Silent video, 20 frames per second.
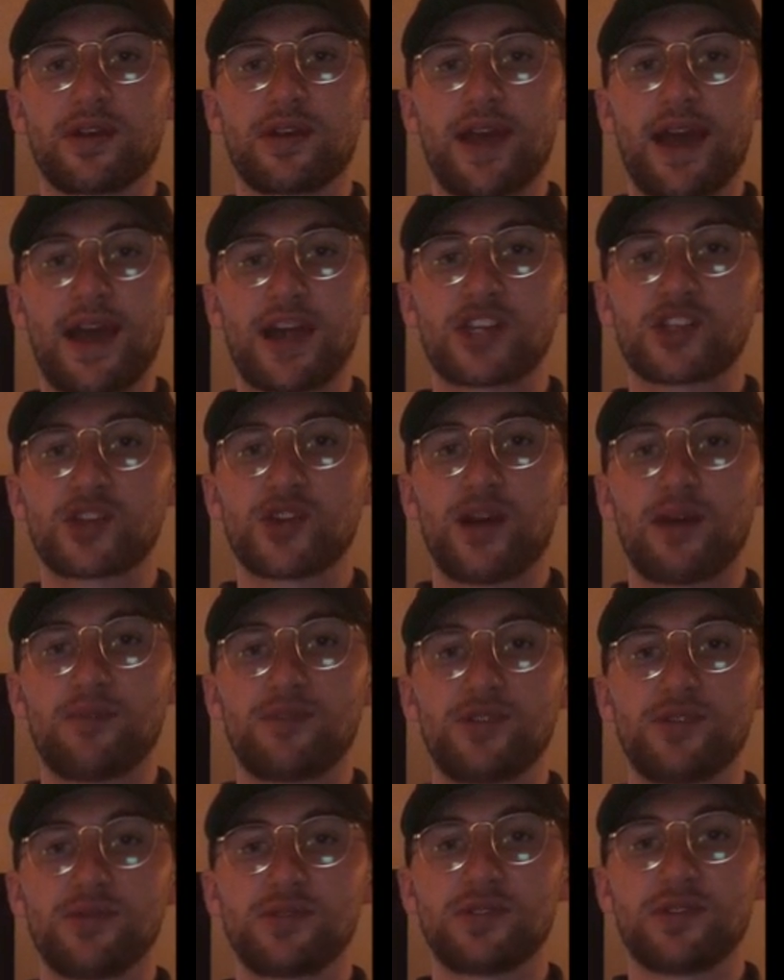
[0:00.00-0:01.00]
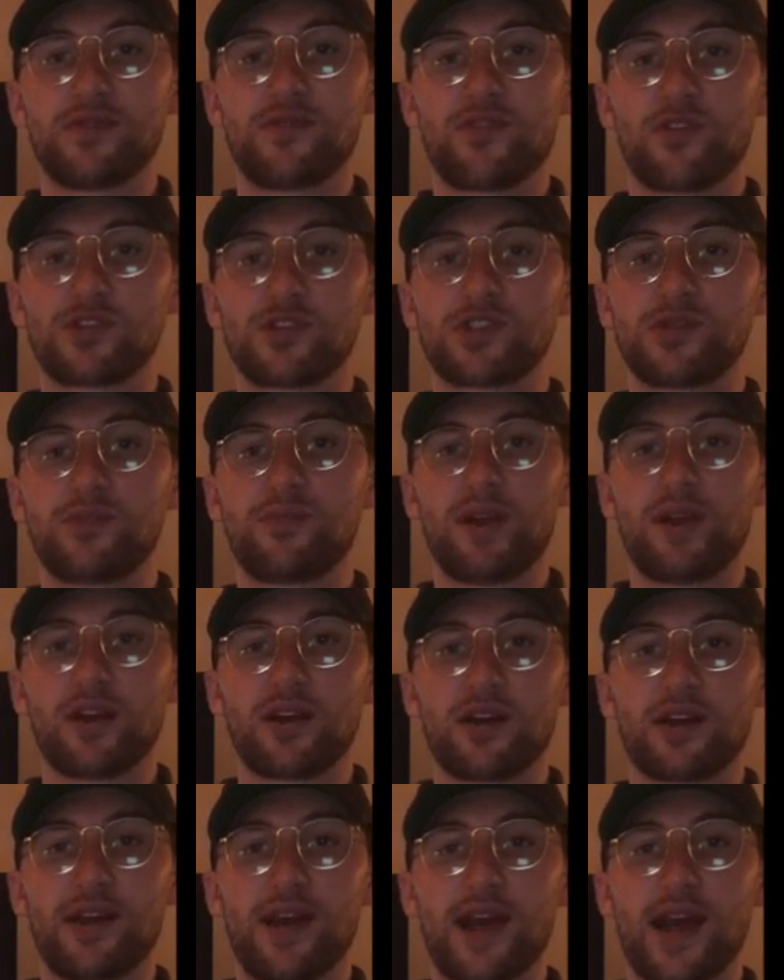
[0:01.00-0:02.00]
cash strapped due to the Virgin
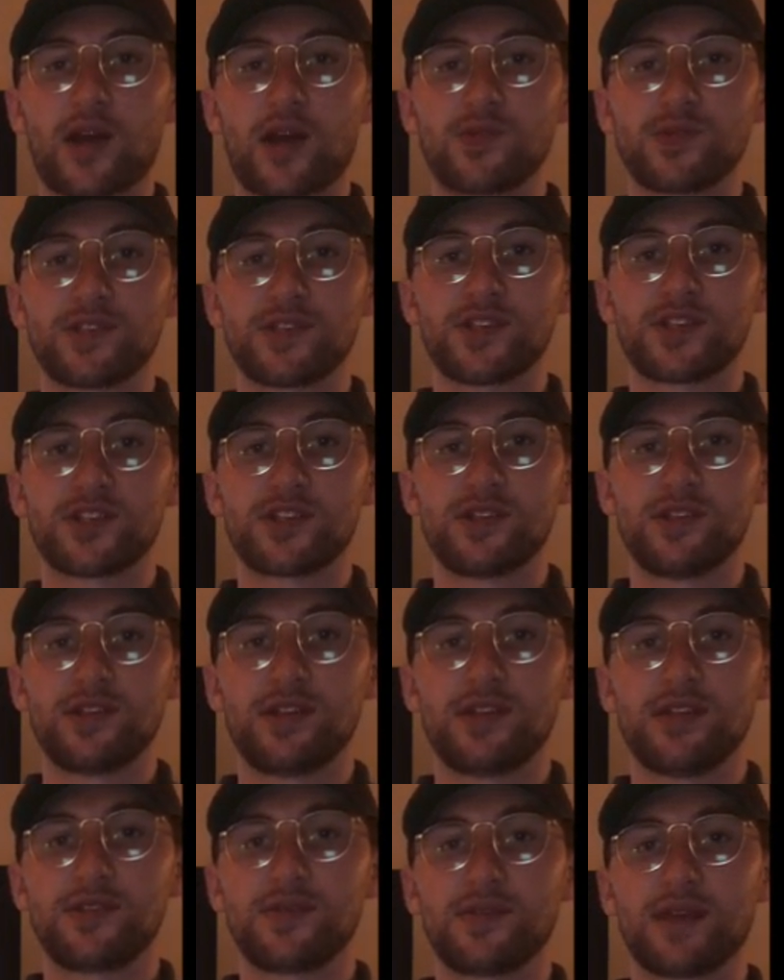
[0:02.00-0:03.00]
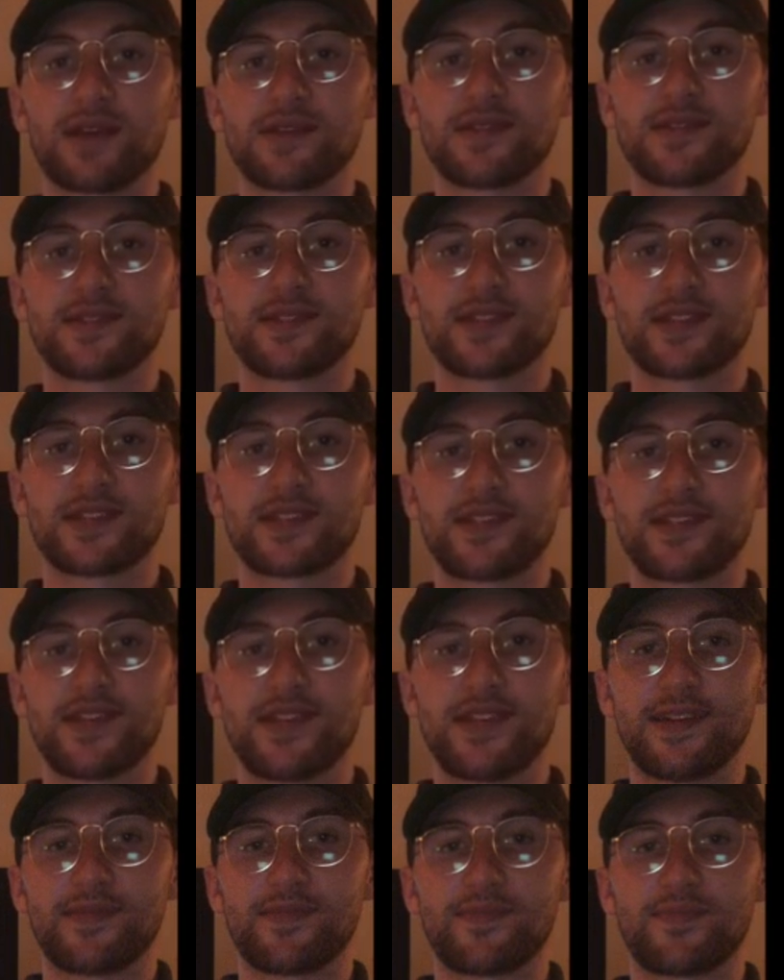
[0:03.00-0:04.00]
America acquisition in
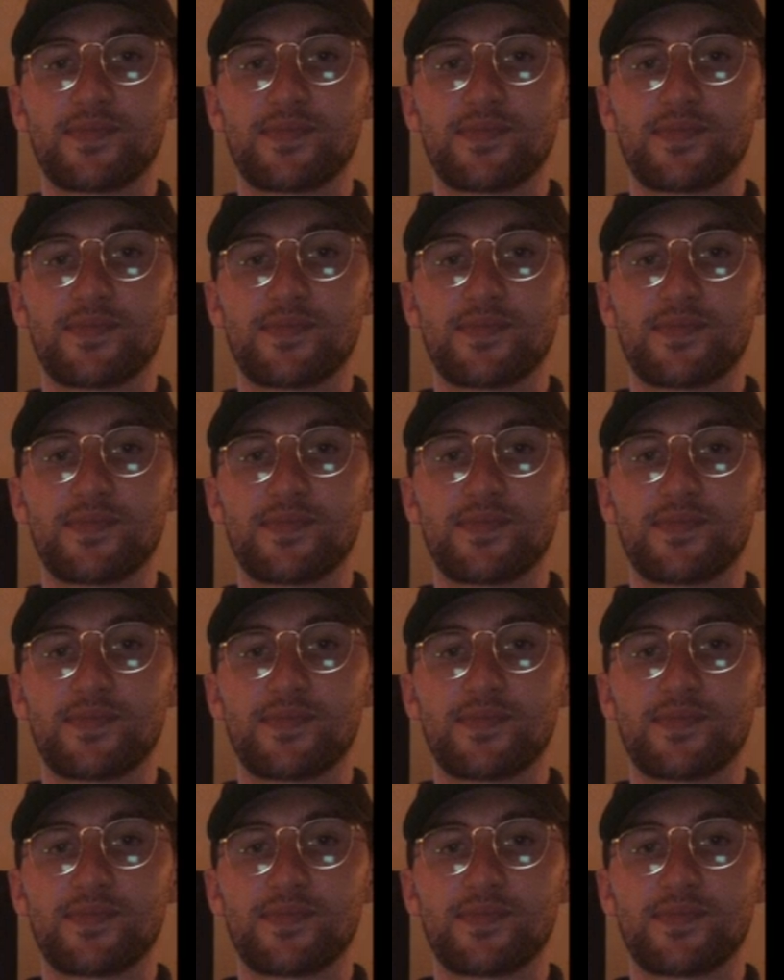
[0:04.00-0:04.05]
2016.